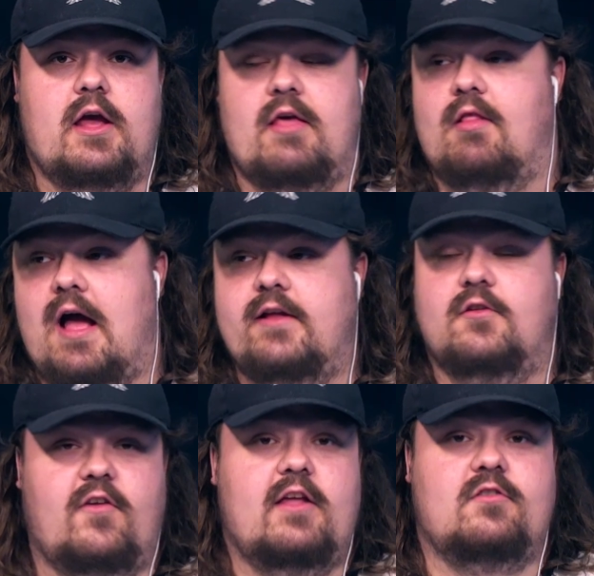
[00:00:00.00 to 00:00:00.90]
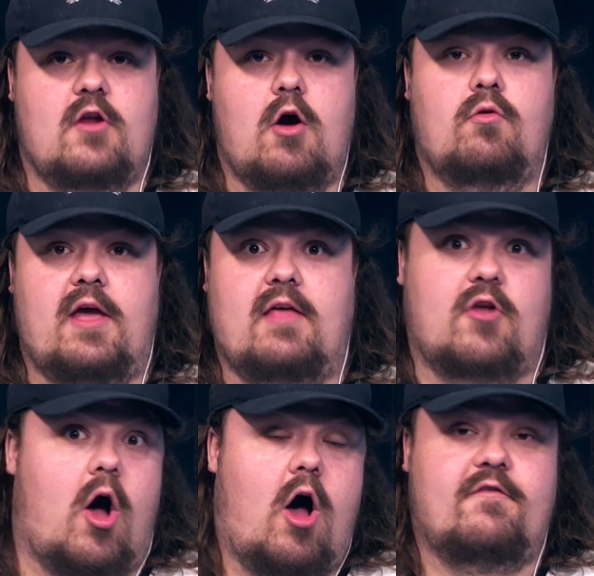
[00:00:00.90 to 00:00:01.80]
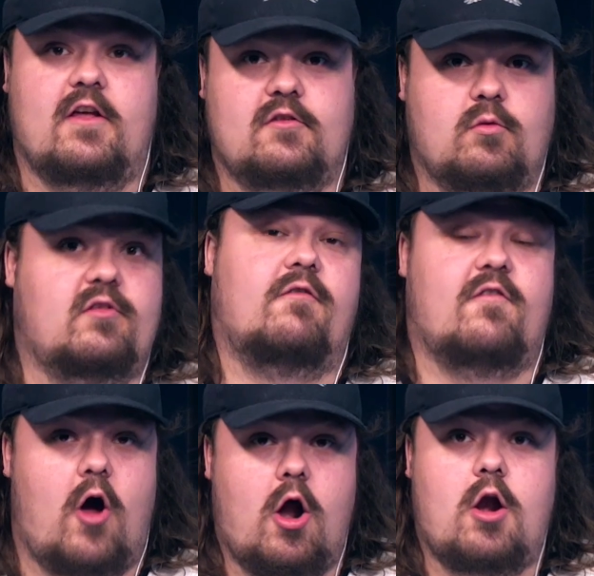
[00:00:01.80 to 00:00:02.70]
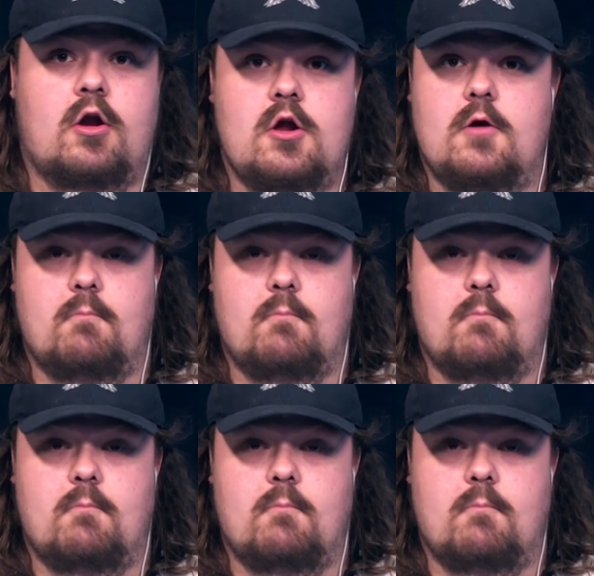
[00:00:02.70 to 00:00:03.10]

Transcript: And Lions fans know that the offense was the far